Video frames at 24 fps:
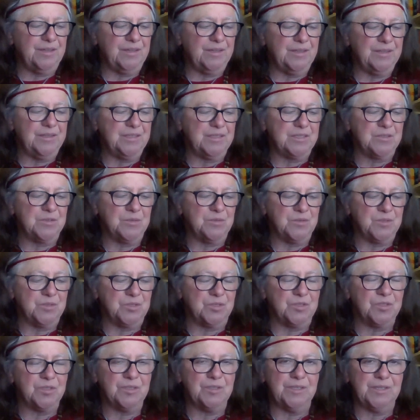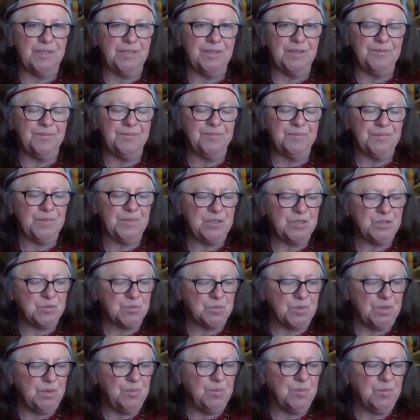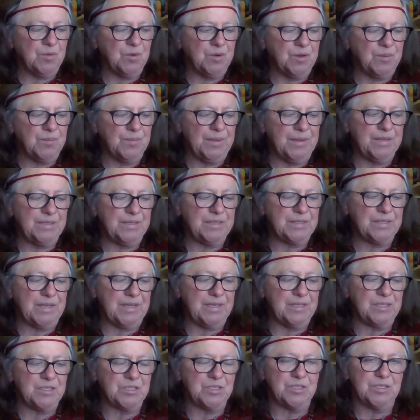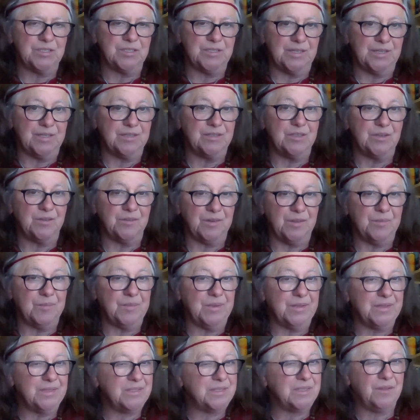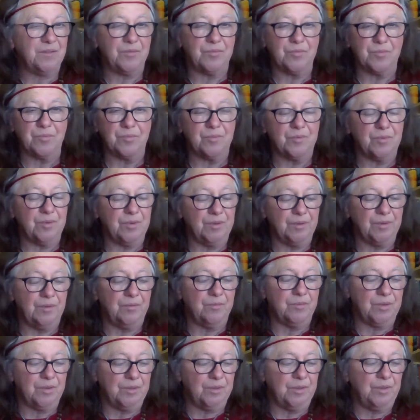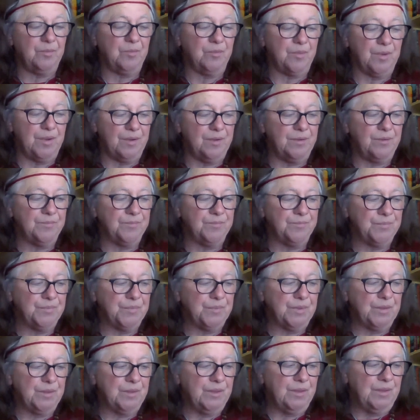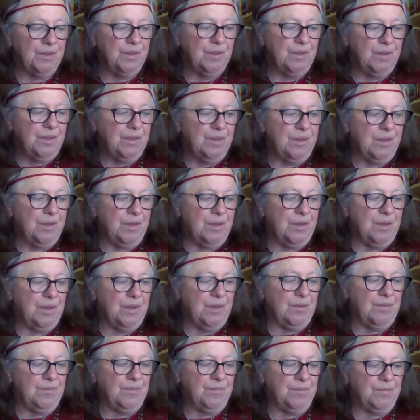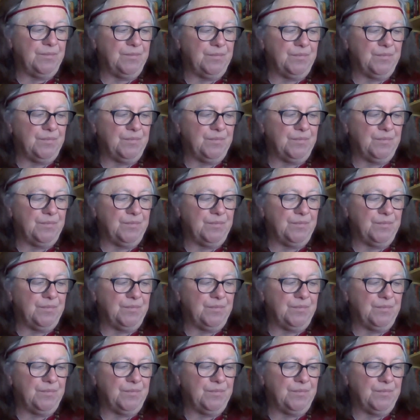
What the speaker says: is through journaling, dream work, meditation, and knowing myself really, really well. And